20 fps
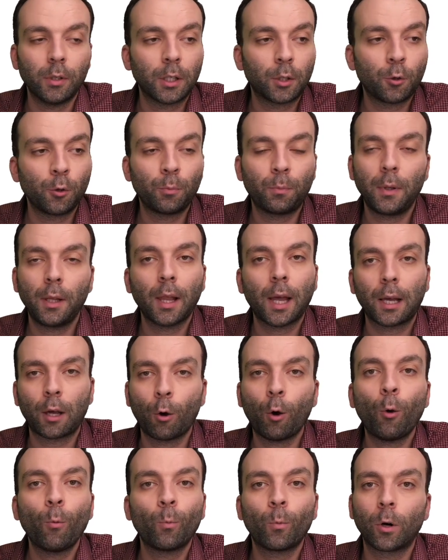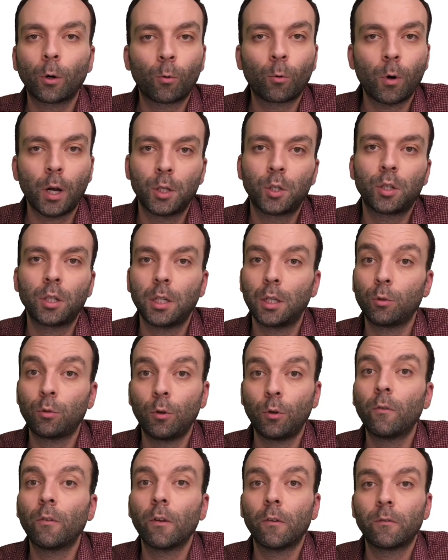It could be like a homework question in
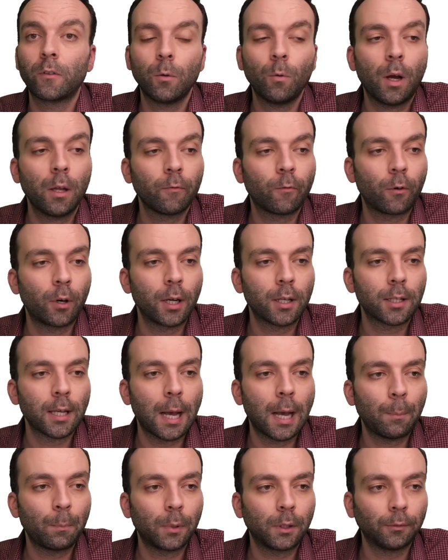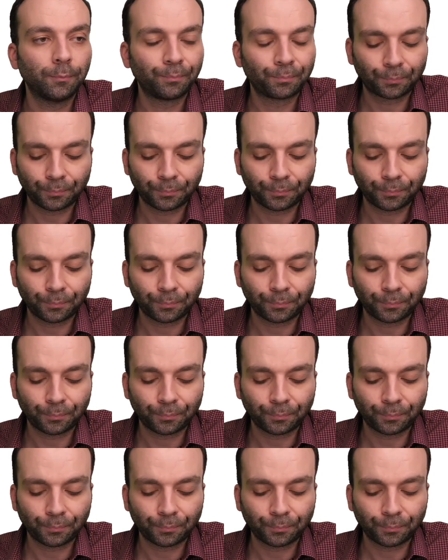251, for example,